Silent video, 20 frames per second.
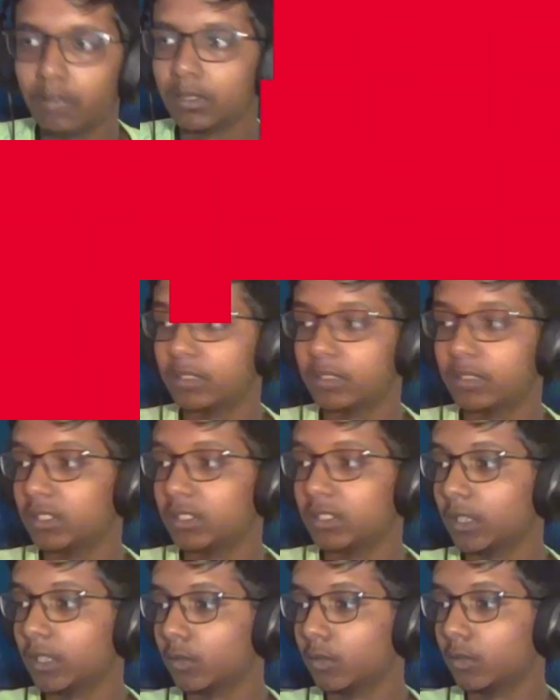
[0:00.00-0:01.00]
since I don't want
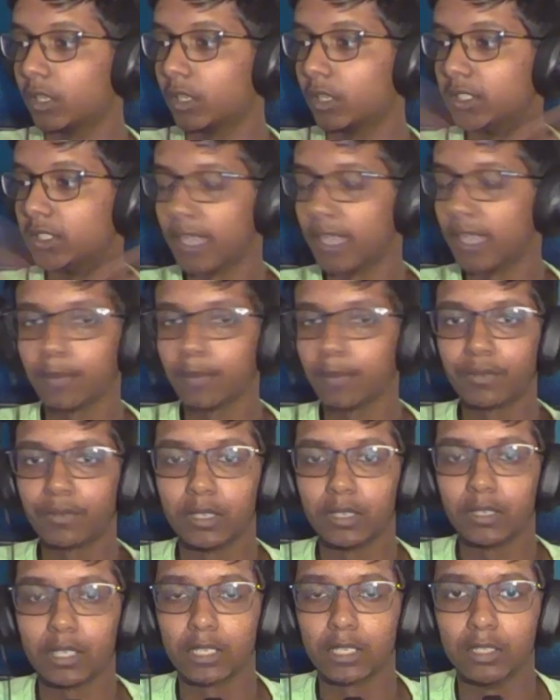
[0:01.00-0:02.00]
to yap for like
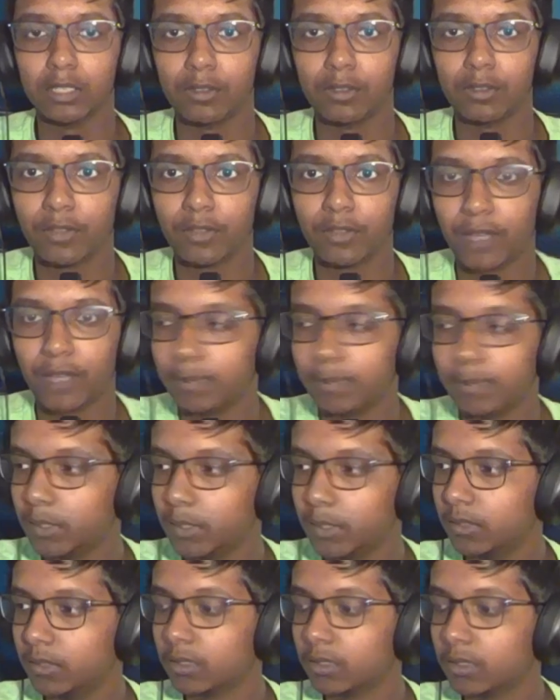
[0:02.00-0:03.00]
another 5 minutes,
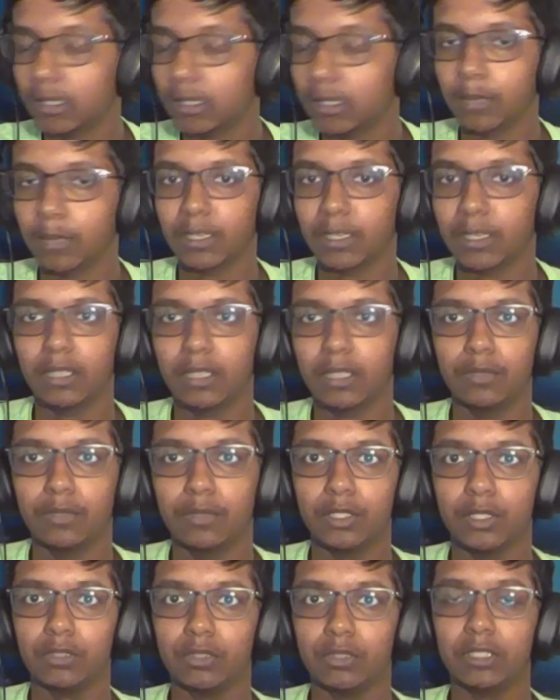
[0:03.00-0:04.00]
I'm going to end the video
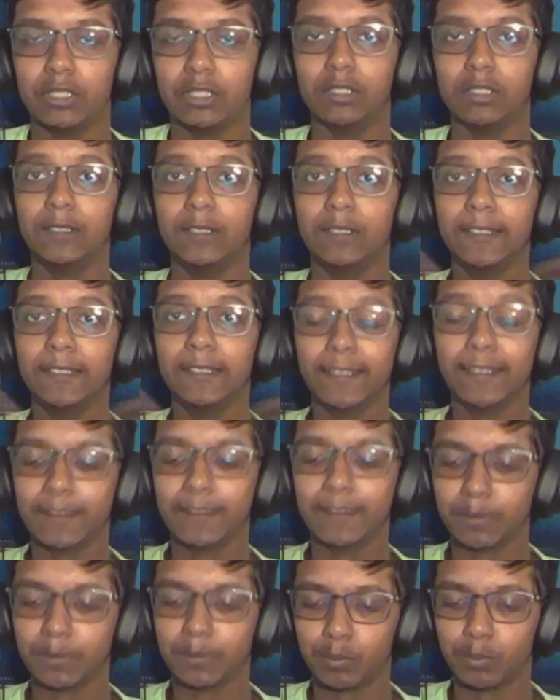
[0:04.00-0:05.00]
here.
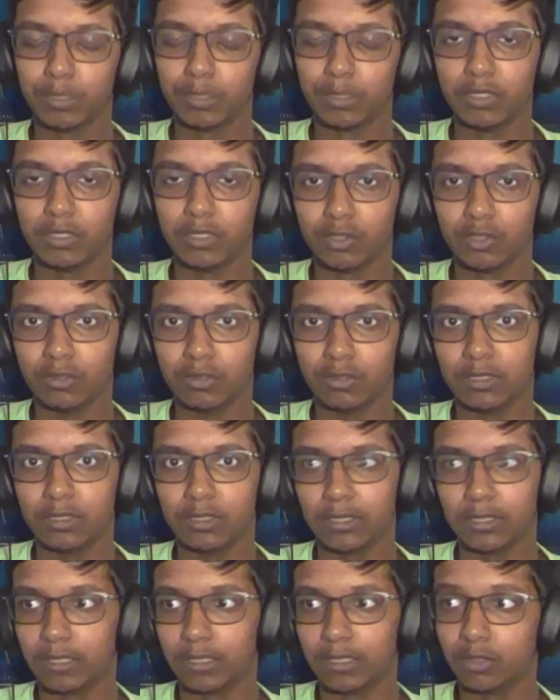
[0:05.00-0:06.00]
Please tune in tonight
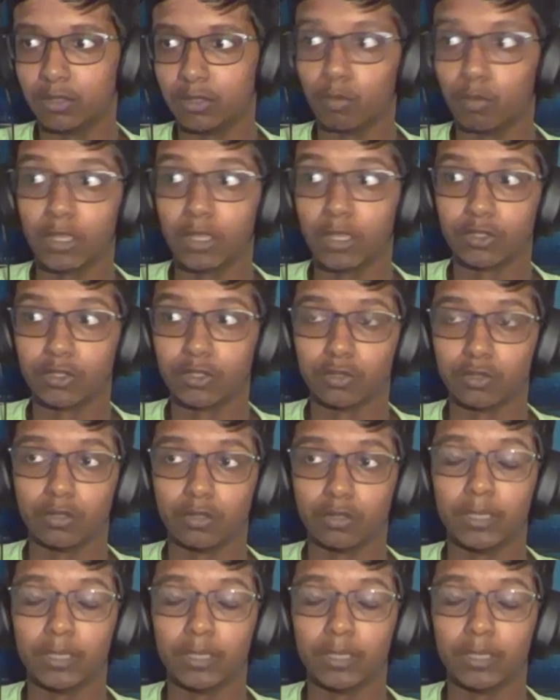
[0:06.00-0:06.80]
to watch the stream at